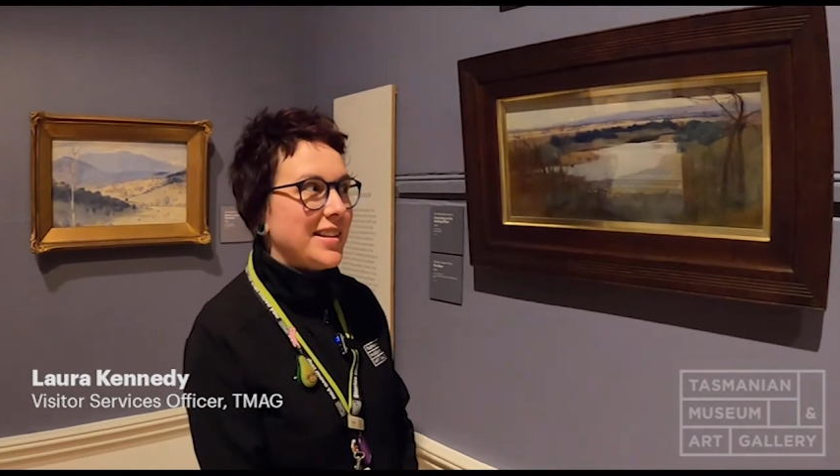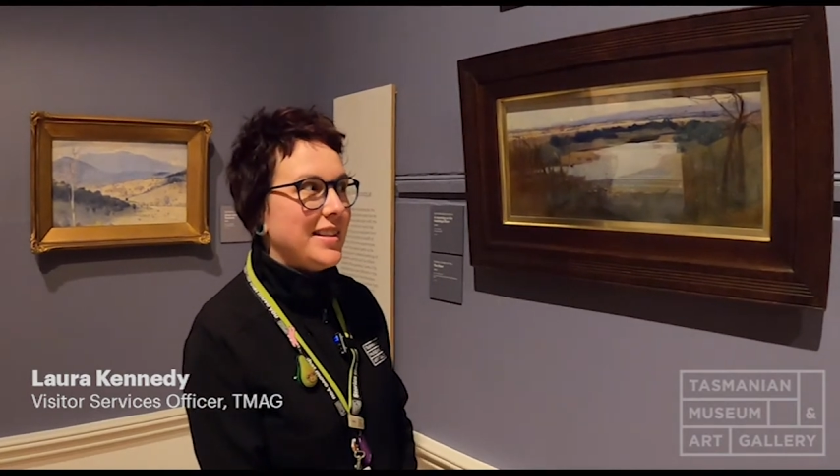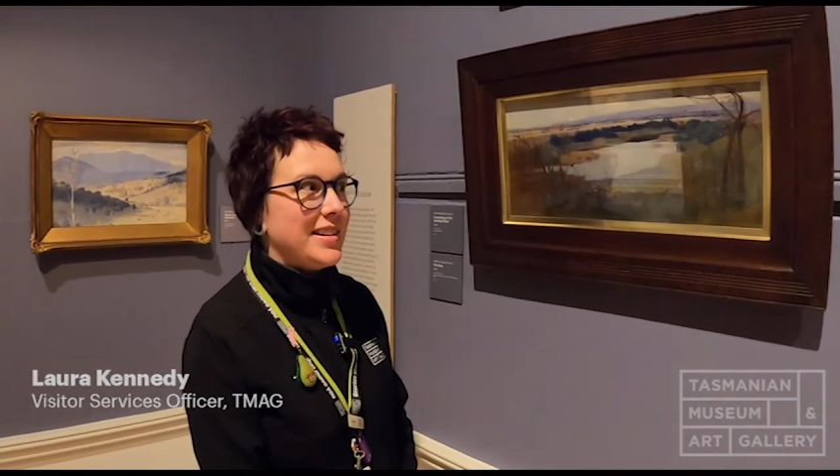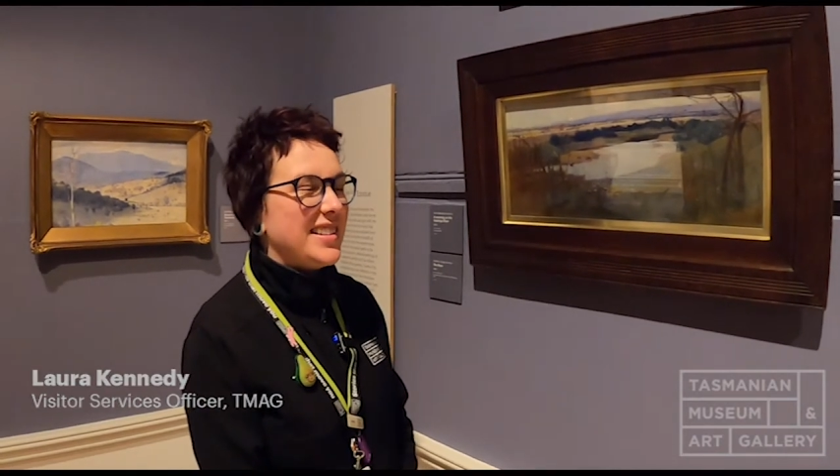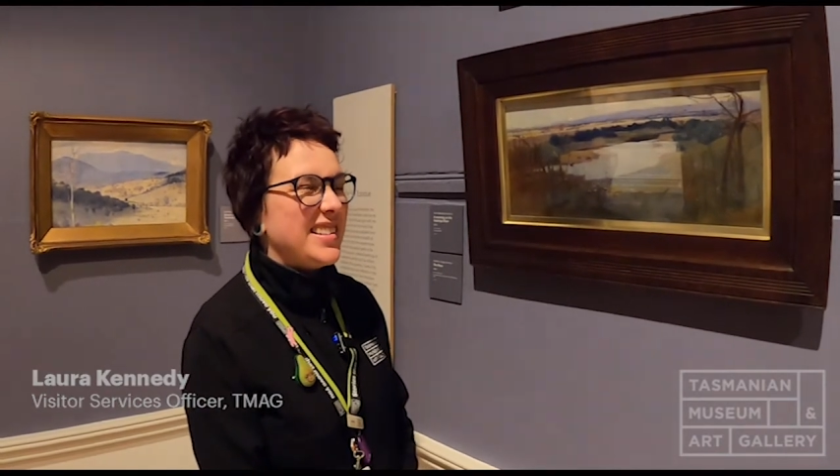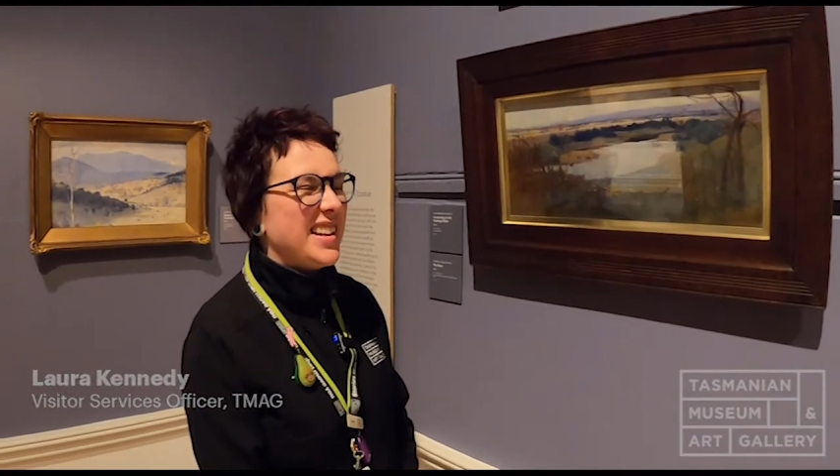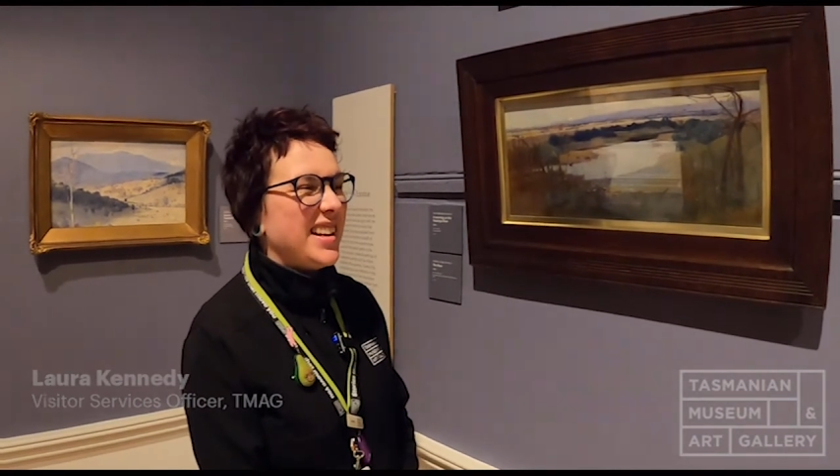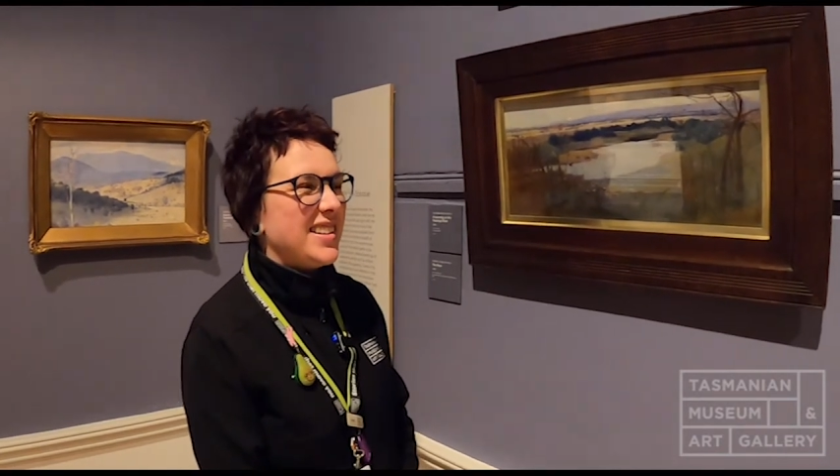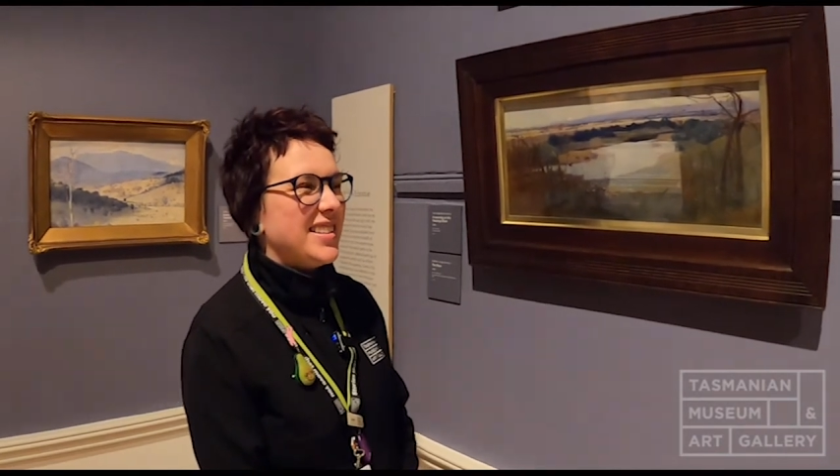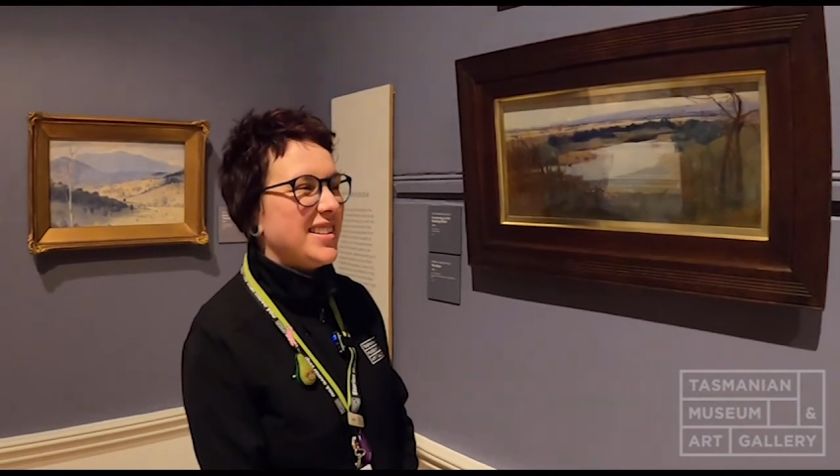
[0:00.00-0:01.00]
And this is an
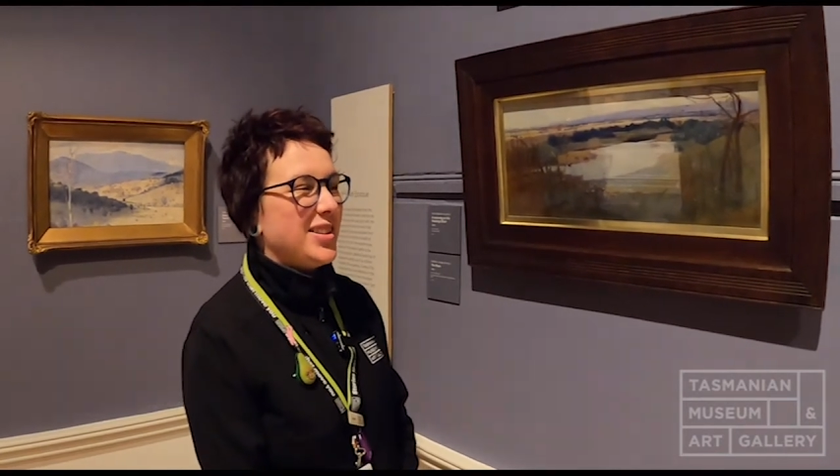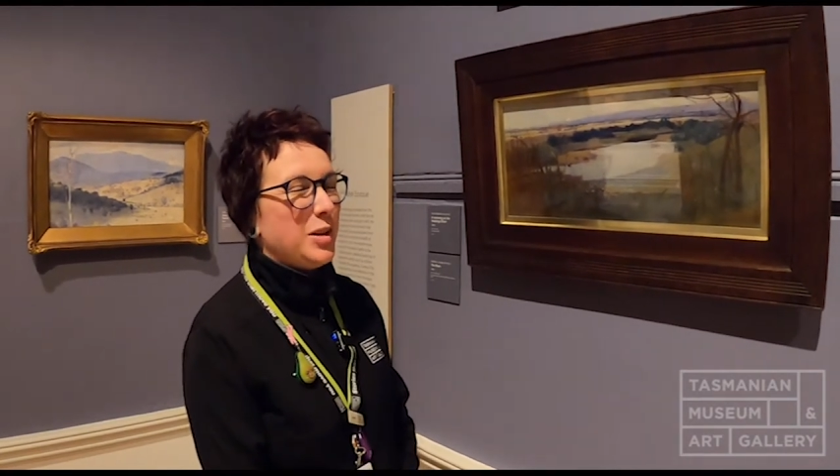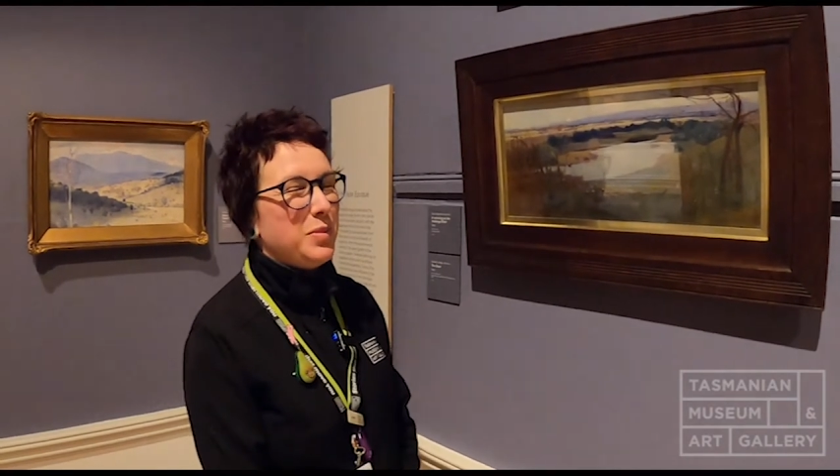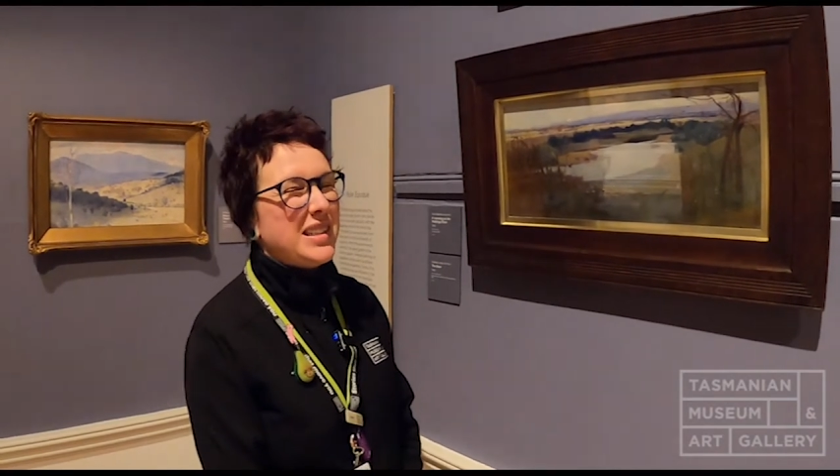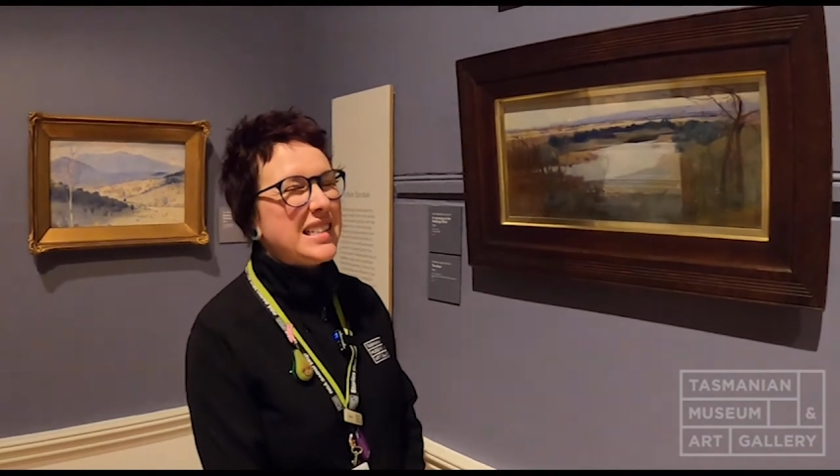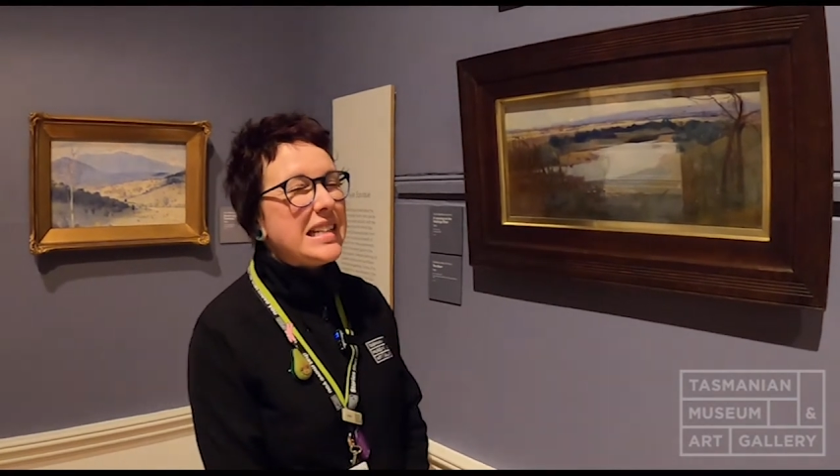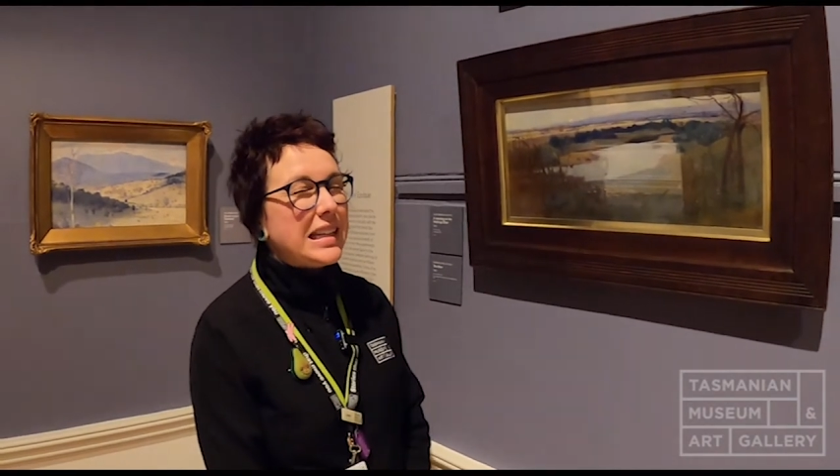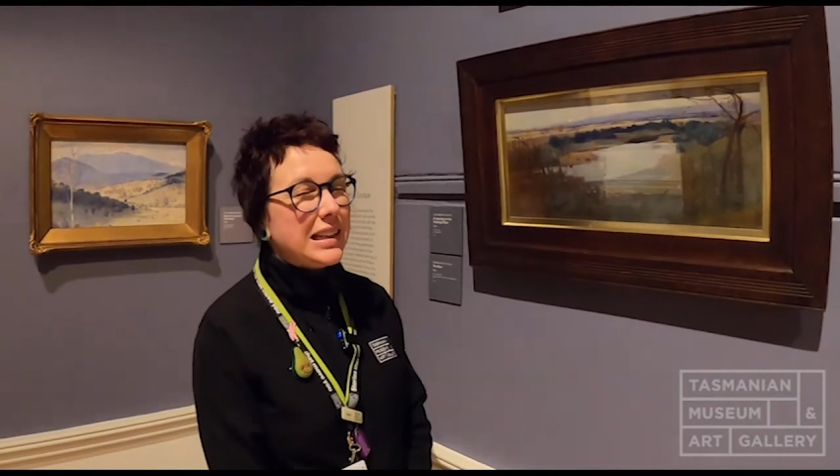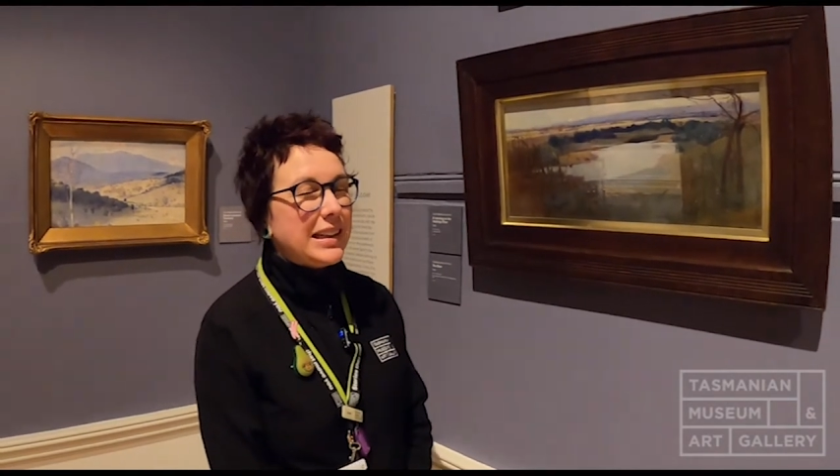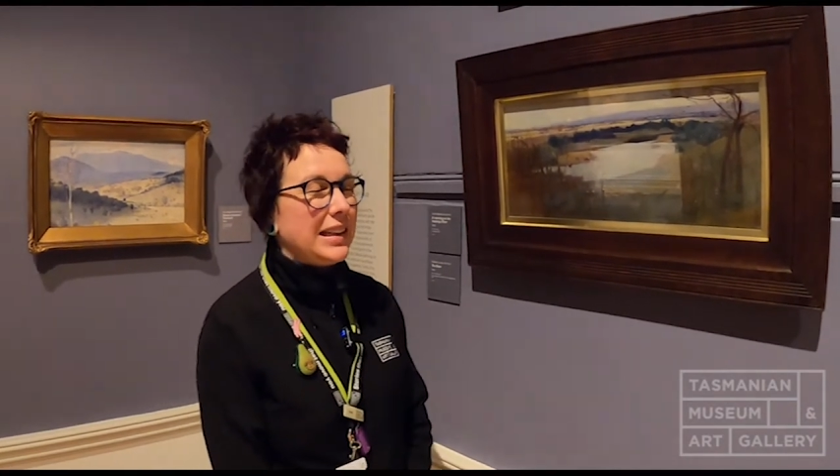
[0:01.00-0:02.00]
artist that I particularly